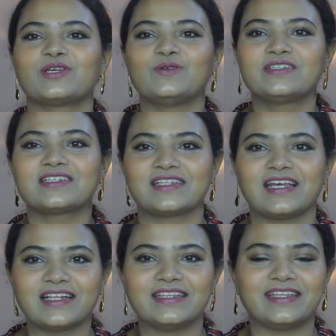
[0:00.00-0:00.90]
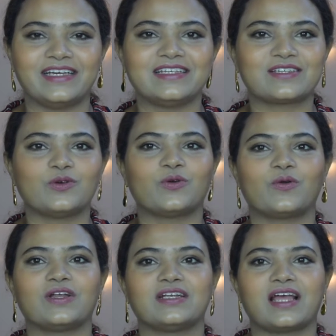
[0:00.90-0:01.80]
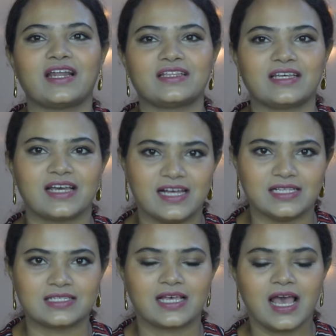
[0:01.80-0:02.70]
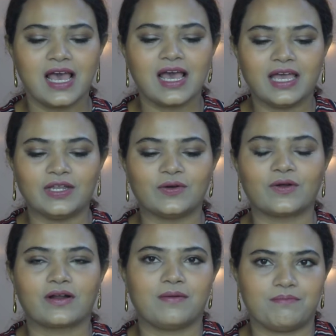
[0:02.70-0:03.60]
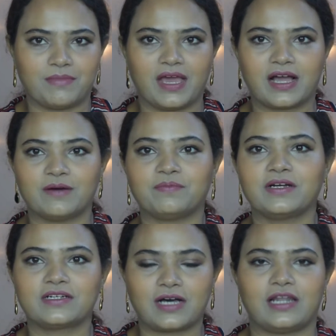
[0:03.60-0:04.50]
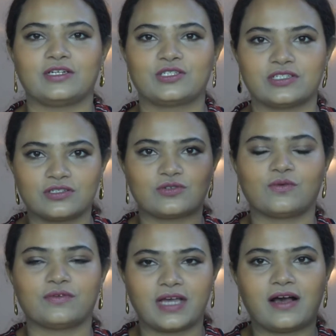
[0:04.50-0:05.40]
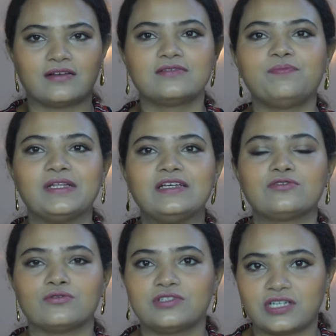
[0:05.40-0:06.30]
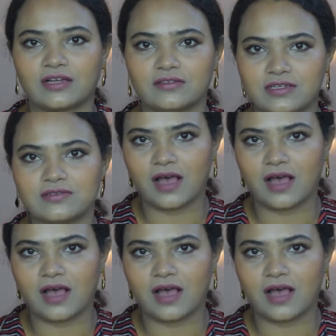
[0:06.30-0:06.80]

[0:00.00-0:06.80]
You just need these, you don't need anything else in your makeup collection. So yeah, please do check these